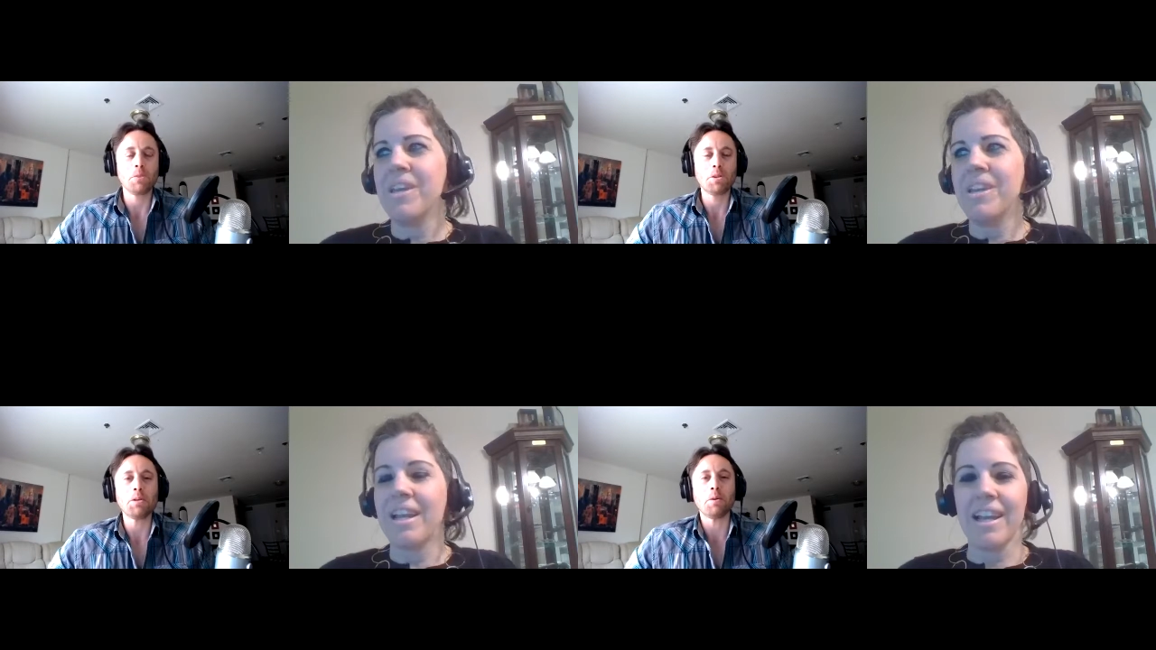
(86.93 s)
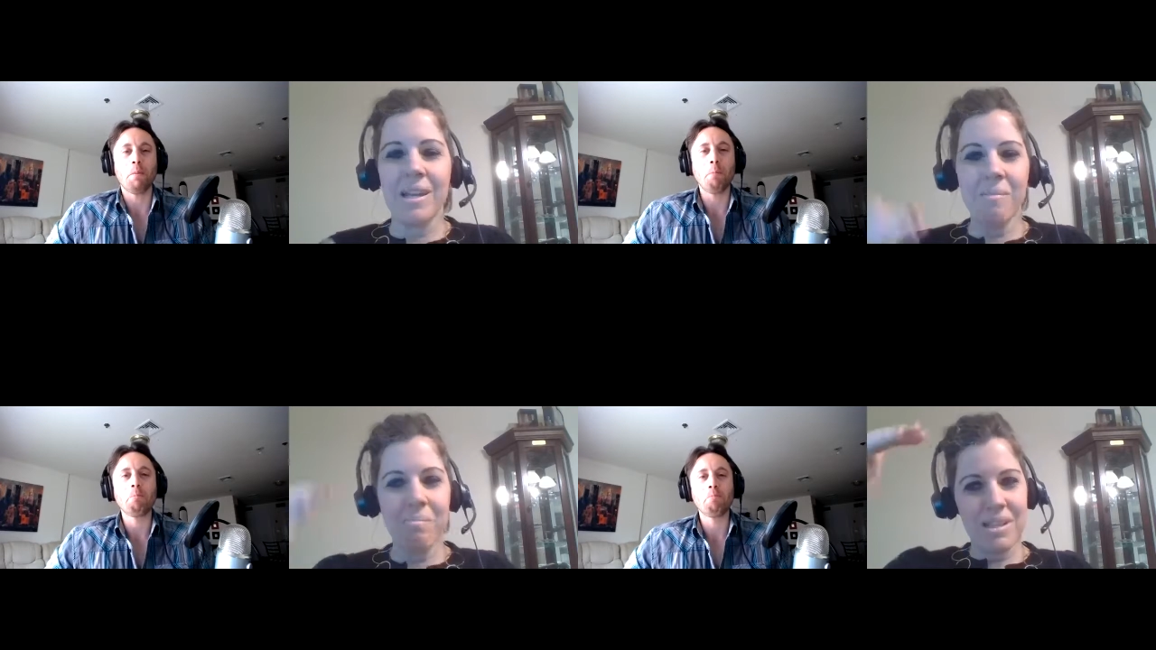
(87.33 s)
Speaker 1: Sure. I
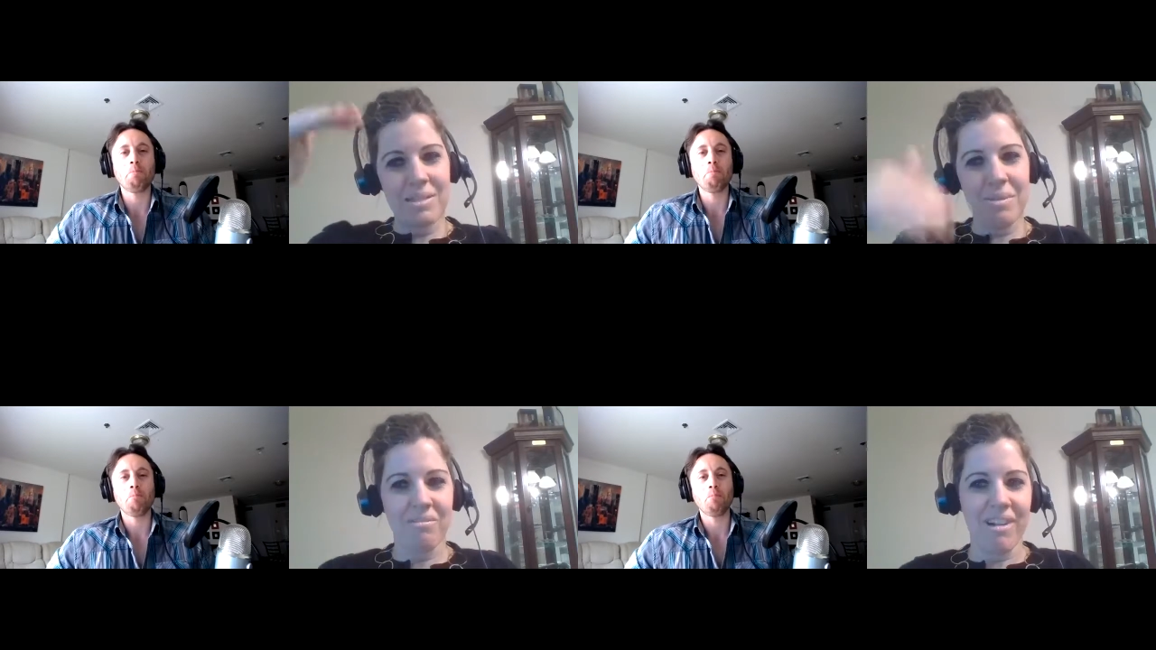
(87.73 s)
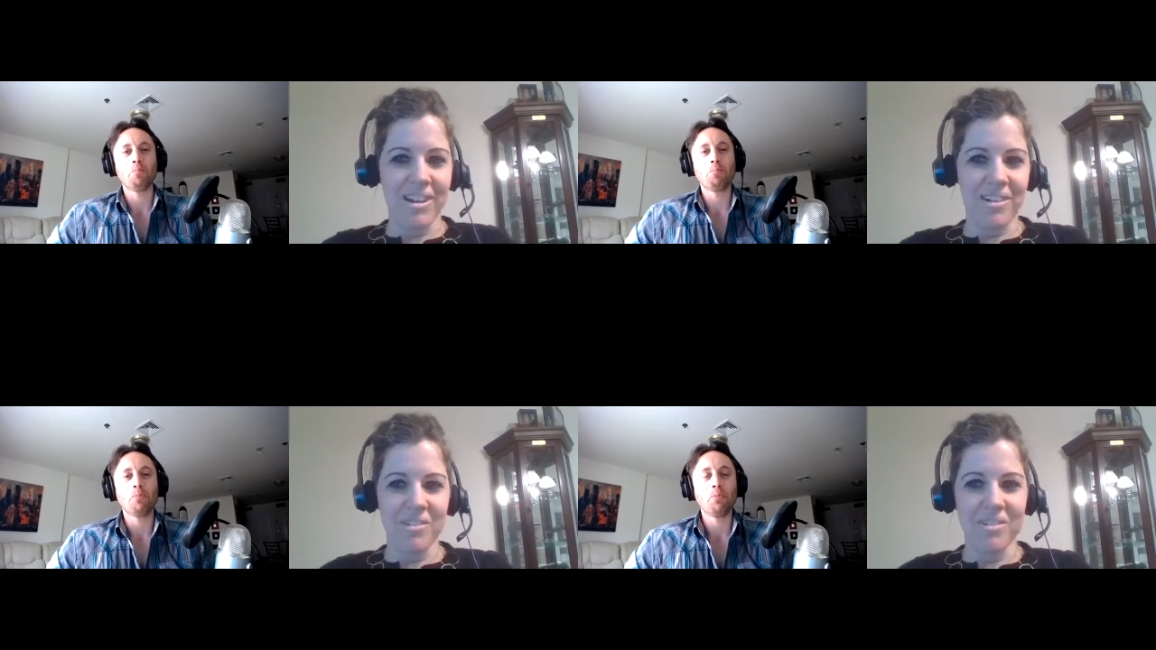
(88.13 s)
kind of put them in
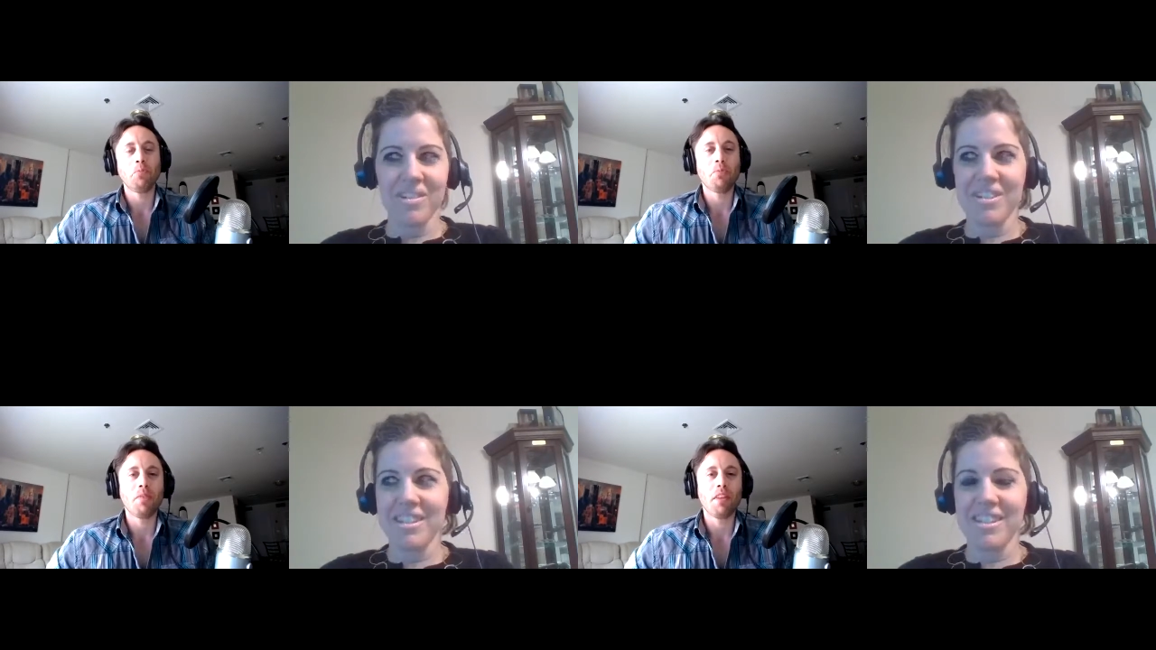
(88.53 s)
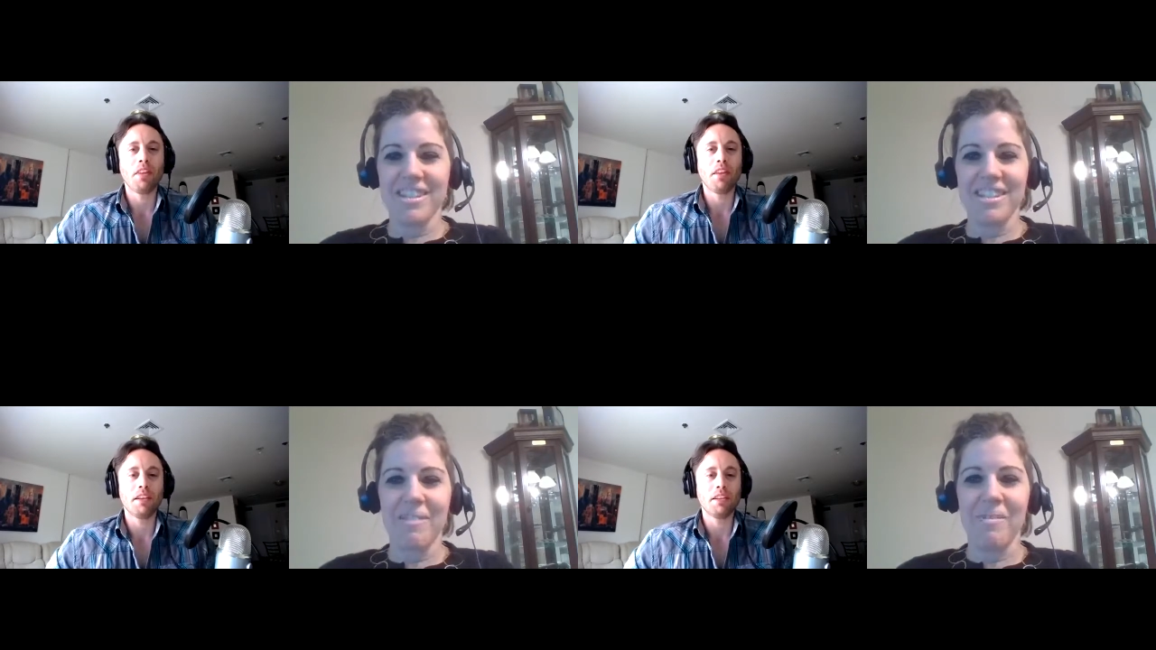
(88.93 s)
rank order just
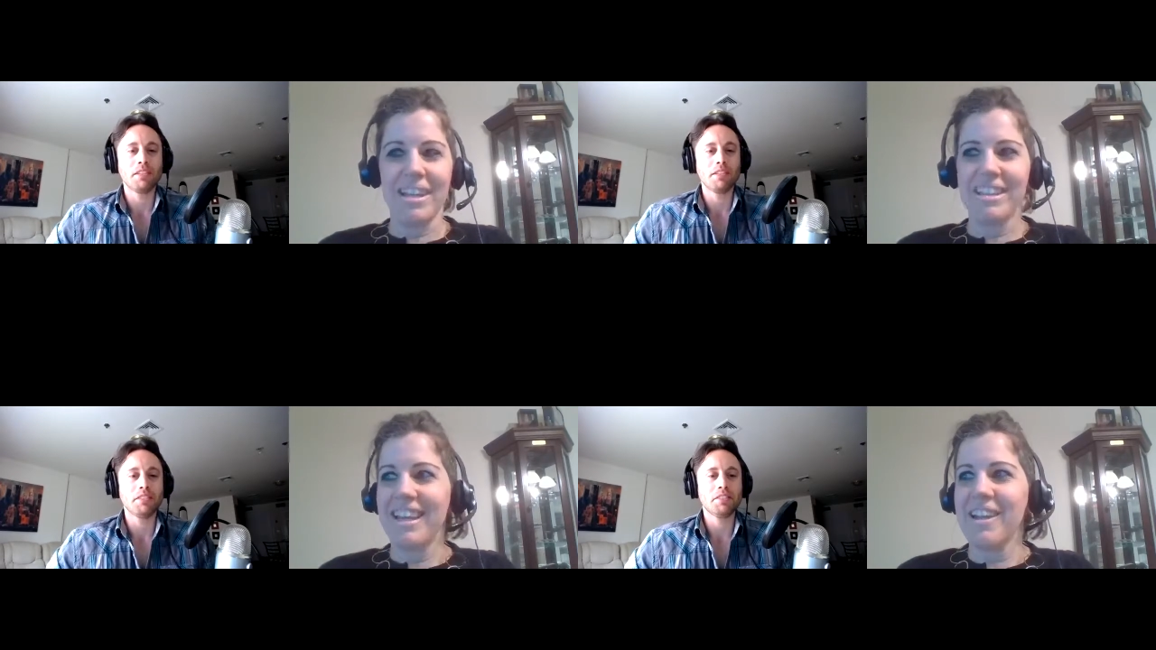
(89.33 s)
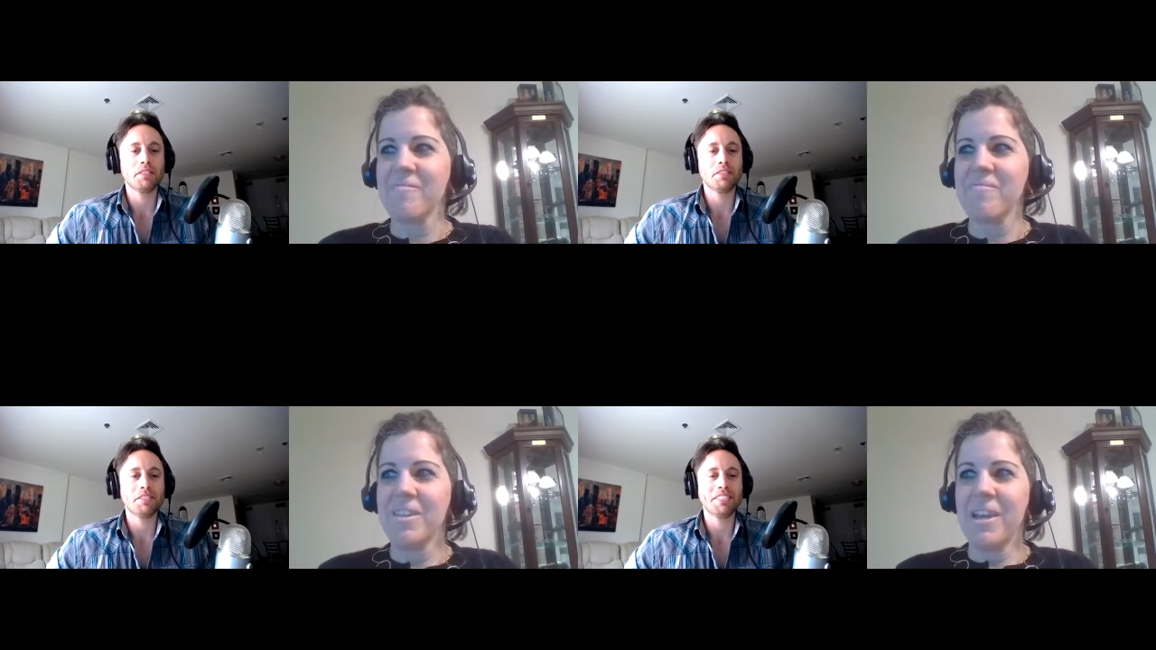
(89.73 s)
because I'm like that.